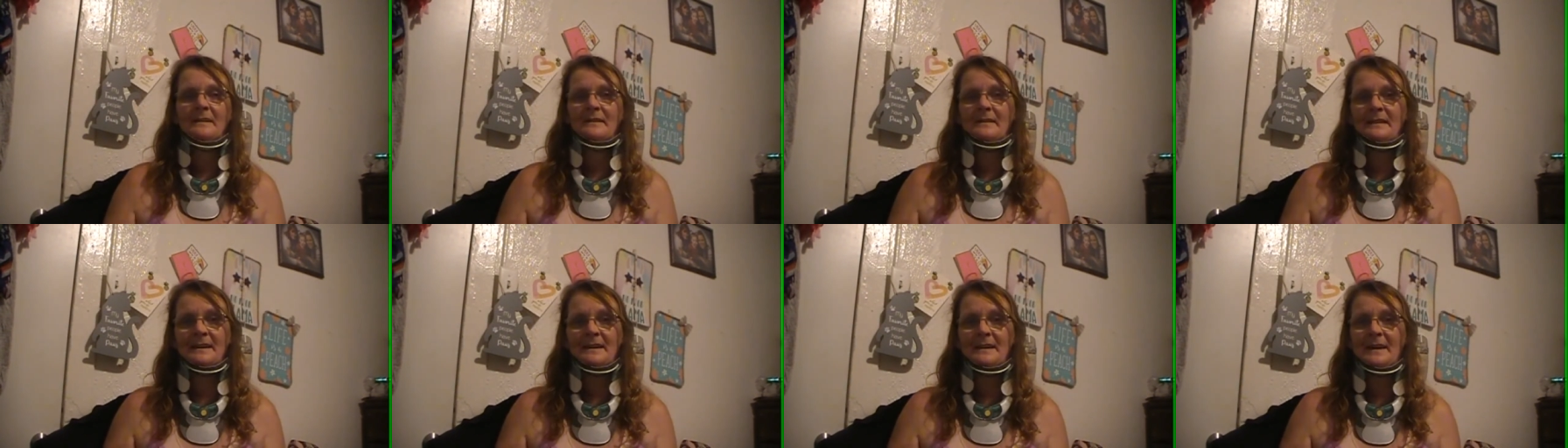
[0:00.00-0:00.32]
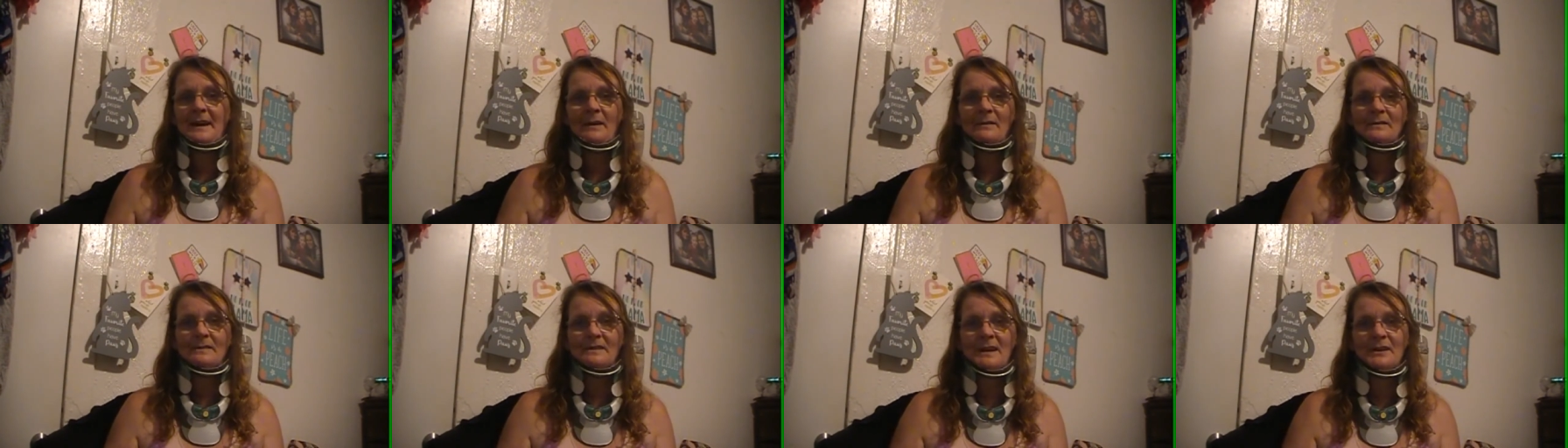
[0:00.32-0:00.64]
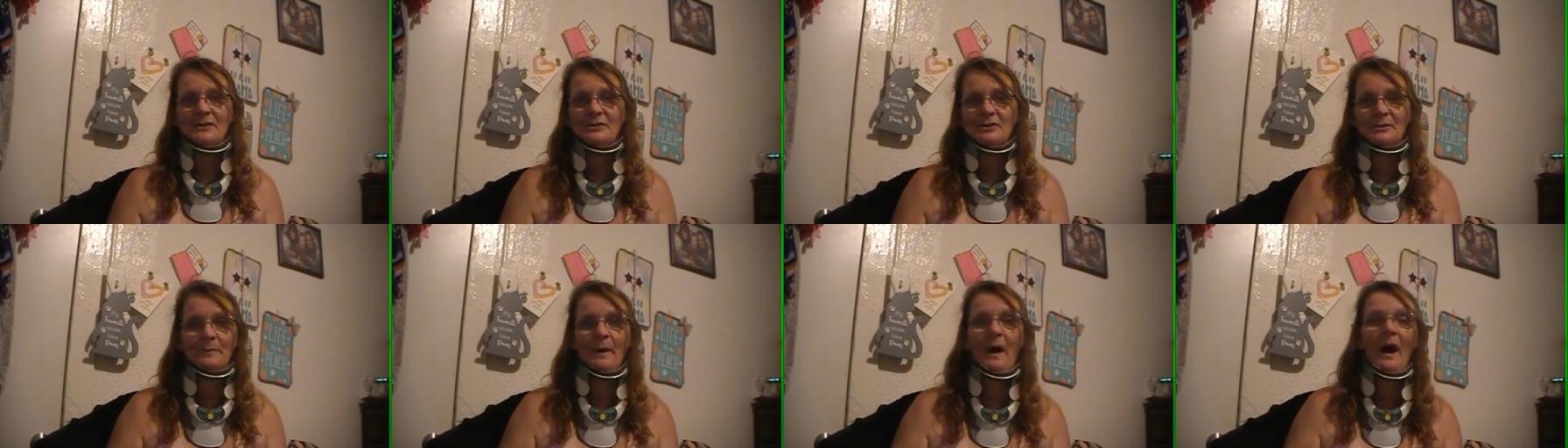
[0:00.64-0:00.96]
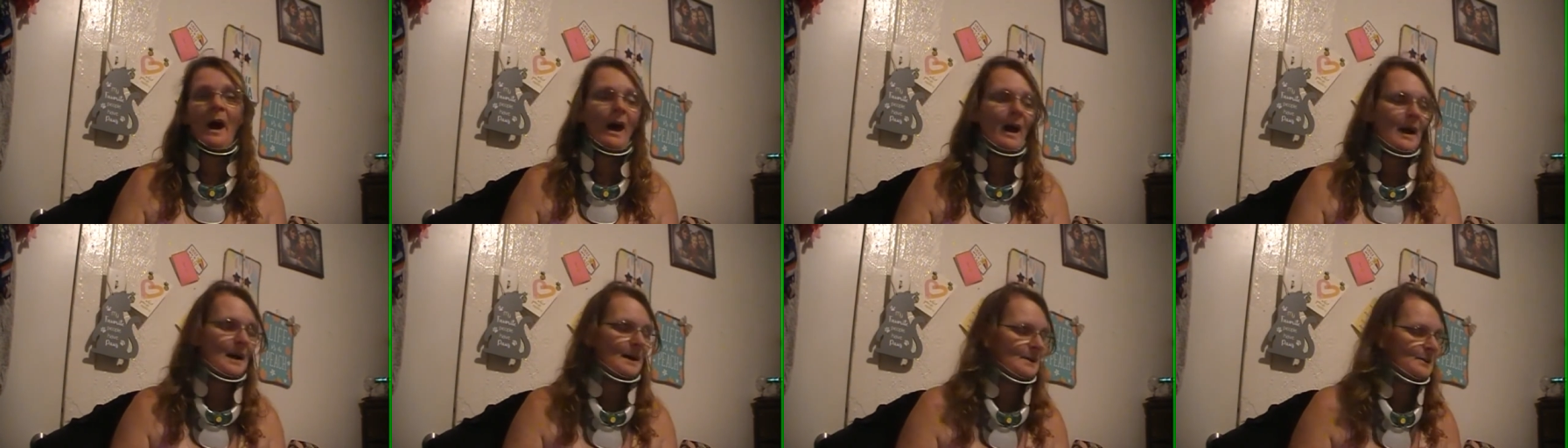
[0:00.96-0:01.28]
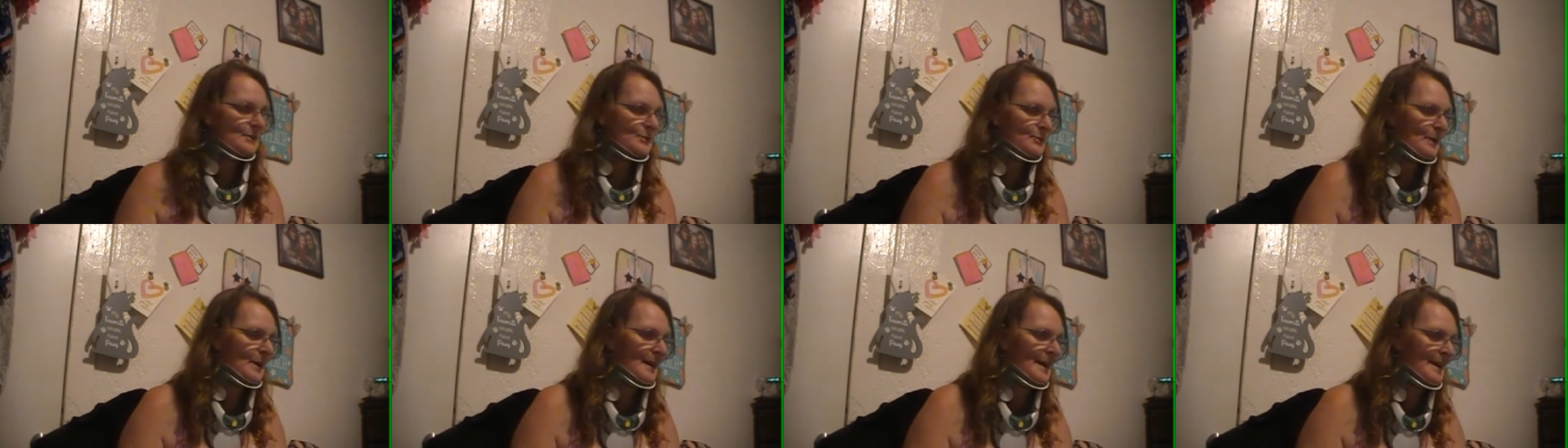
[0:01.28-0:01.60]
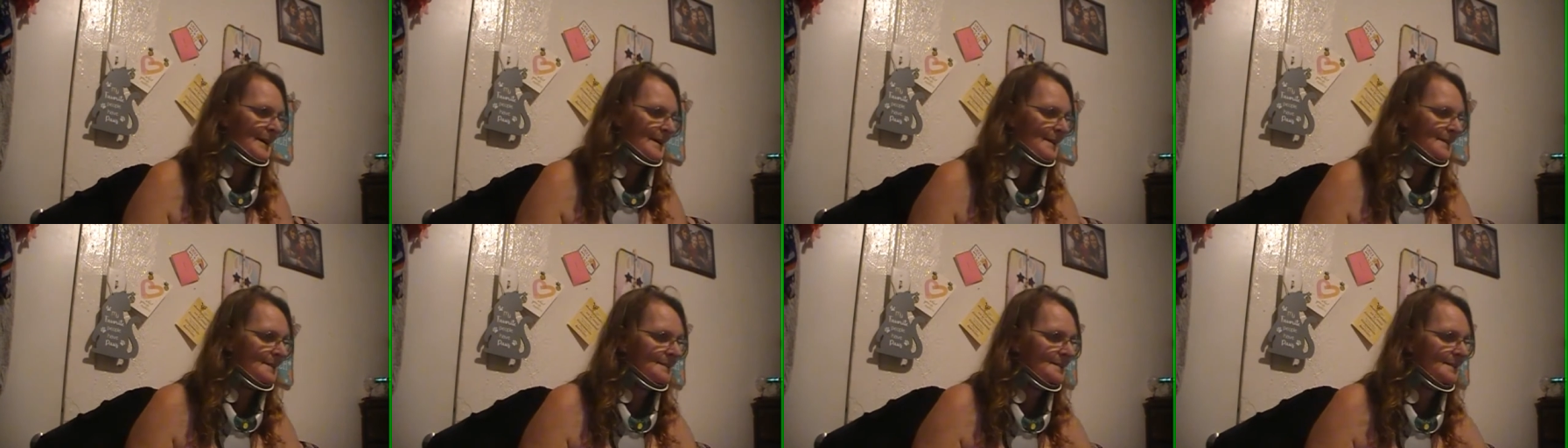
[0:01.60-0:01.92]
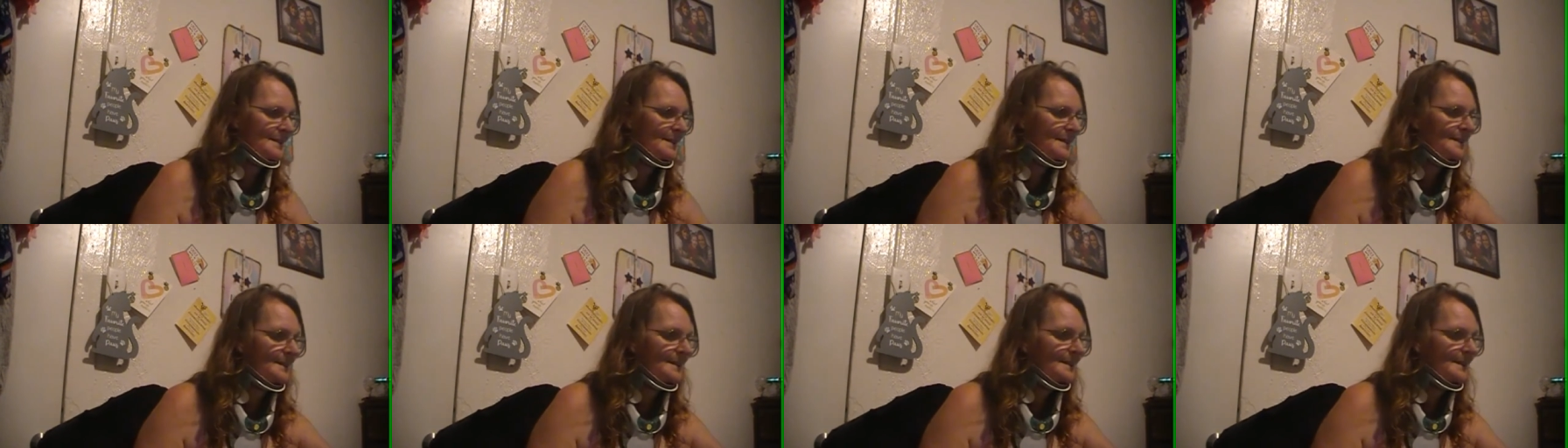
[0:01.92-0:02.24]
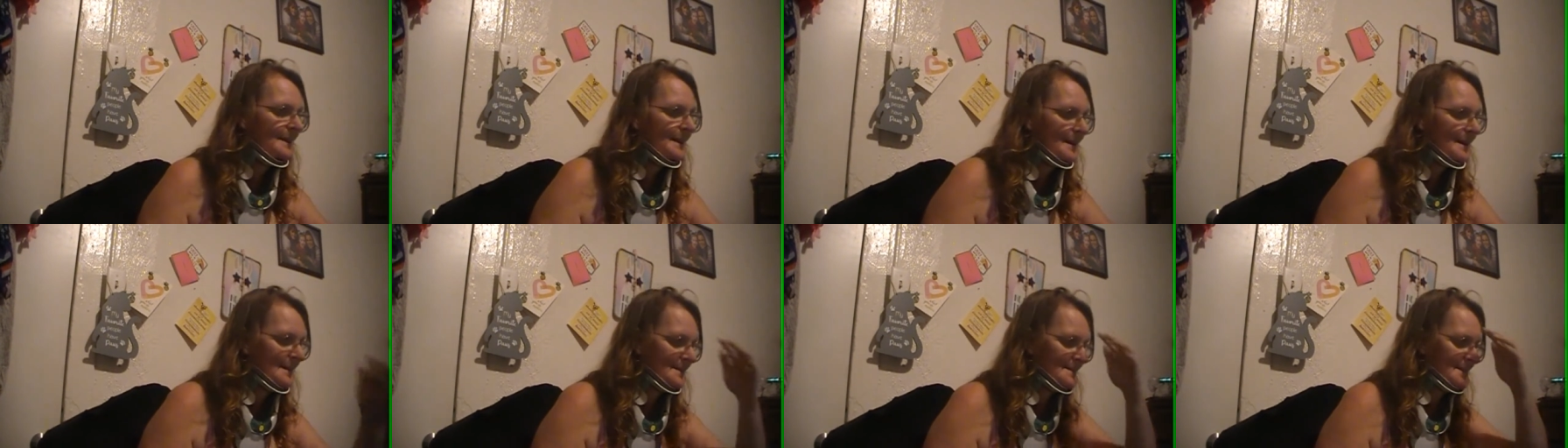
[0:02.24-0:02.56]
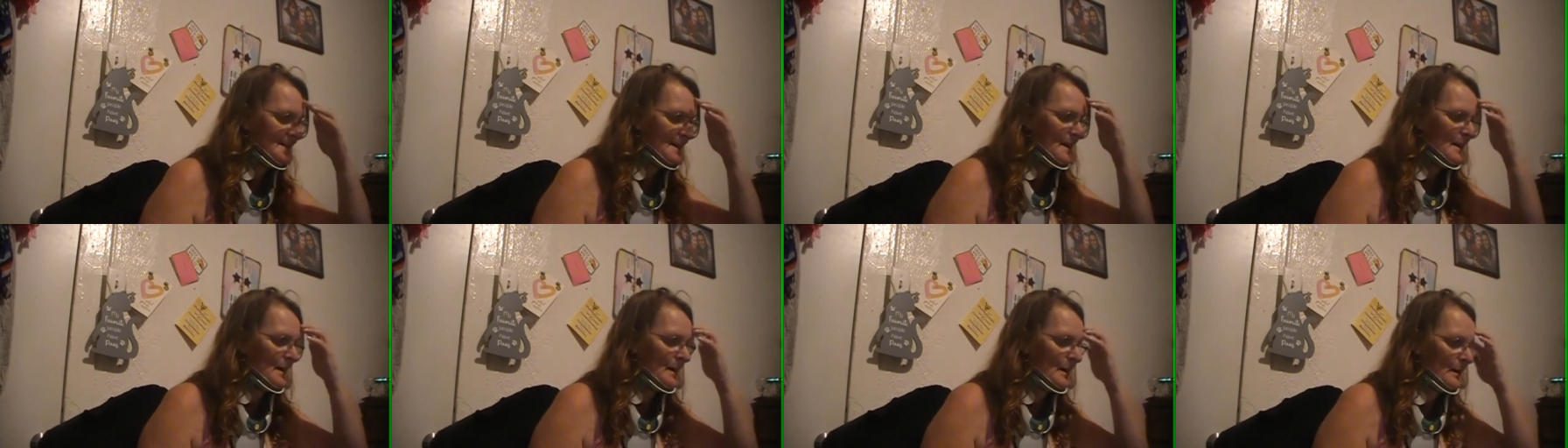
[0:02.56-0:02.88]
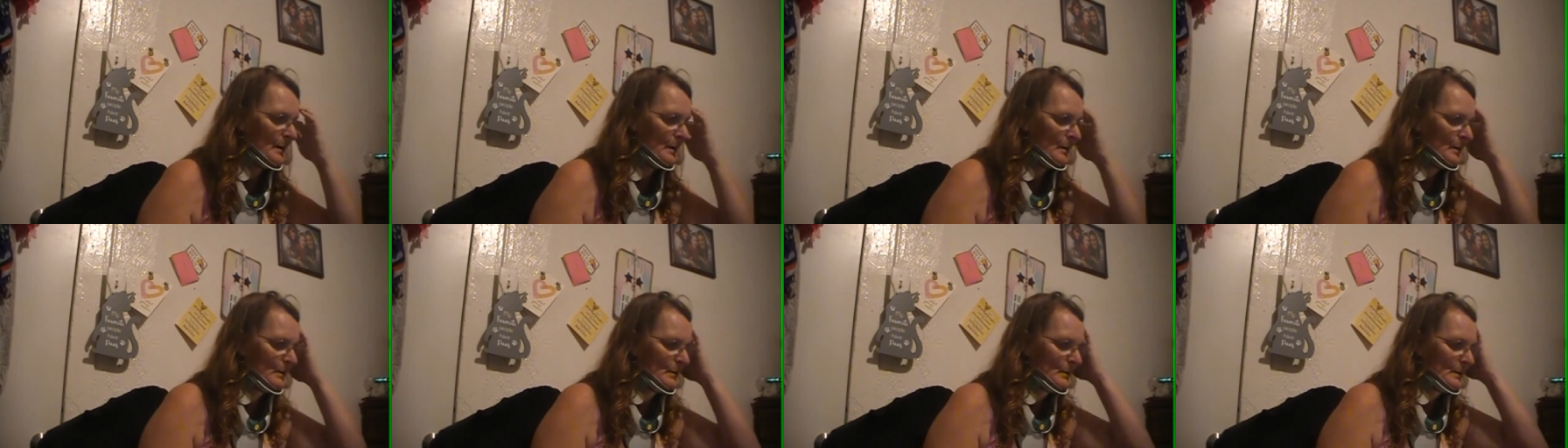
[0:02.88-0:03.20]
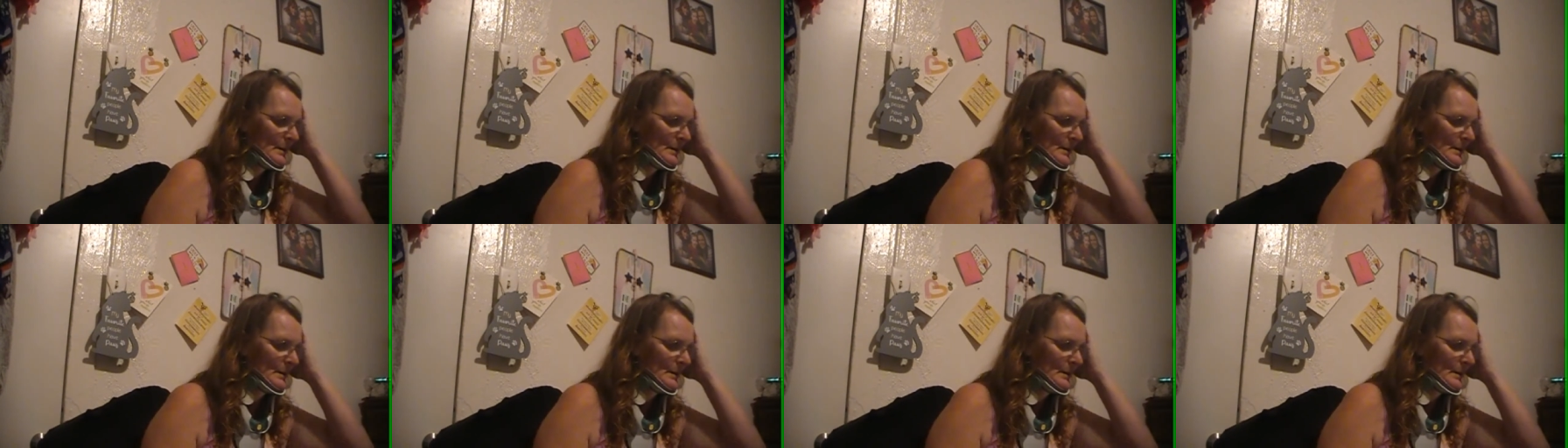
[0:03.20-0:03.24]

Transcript: think outside your box, right? So